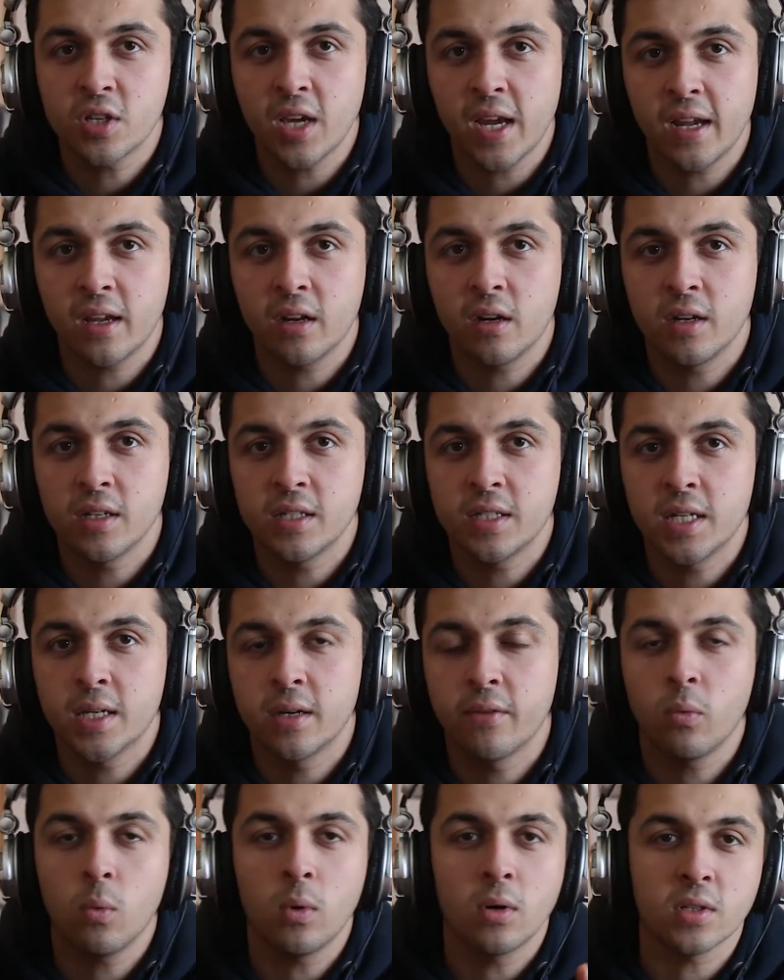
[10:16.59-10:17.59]
getting an idea
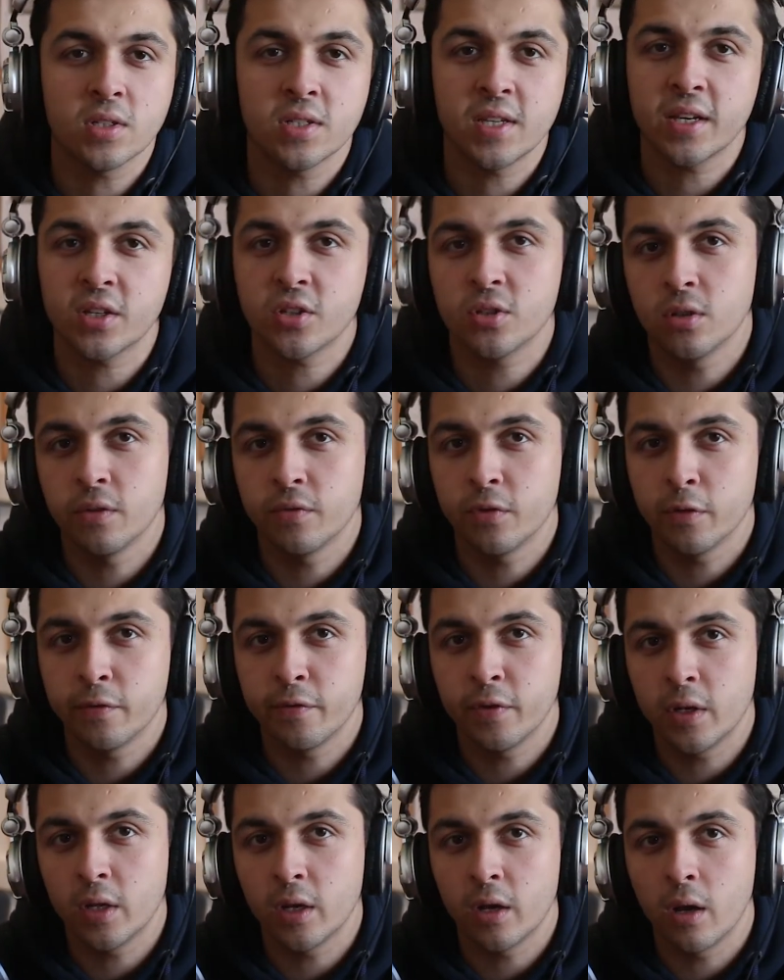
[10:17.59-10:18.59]
of what section of your
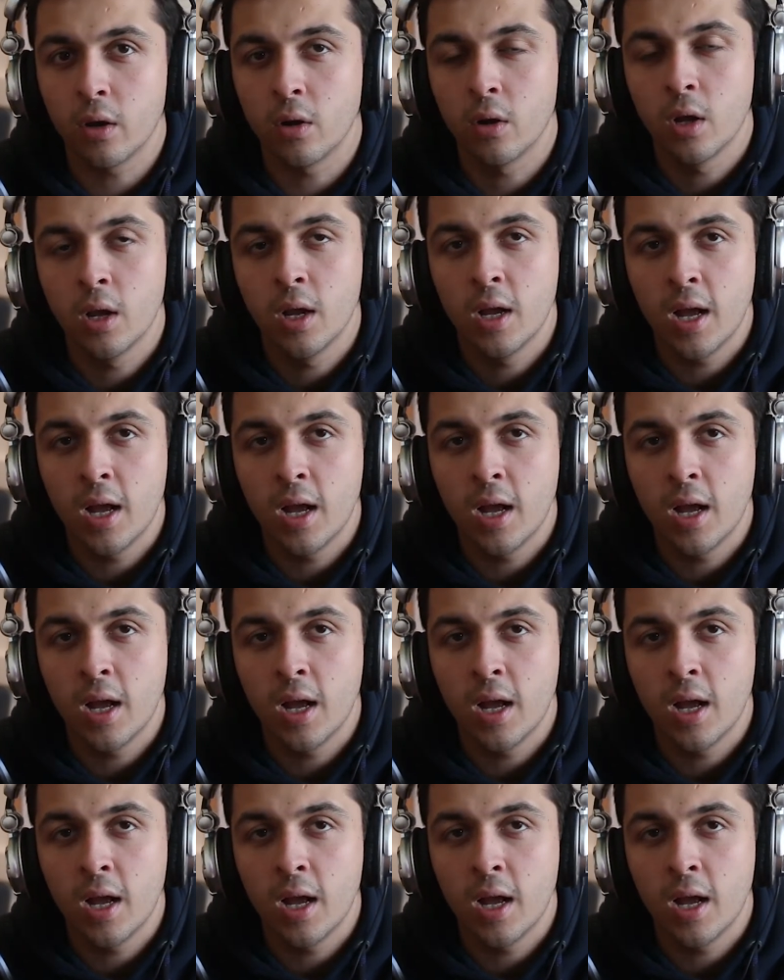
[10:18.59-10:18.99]
video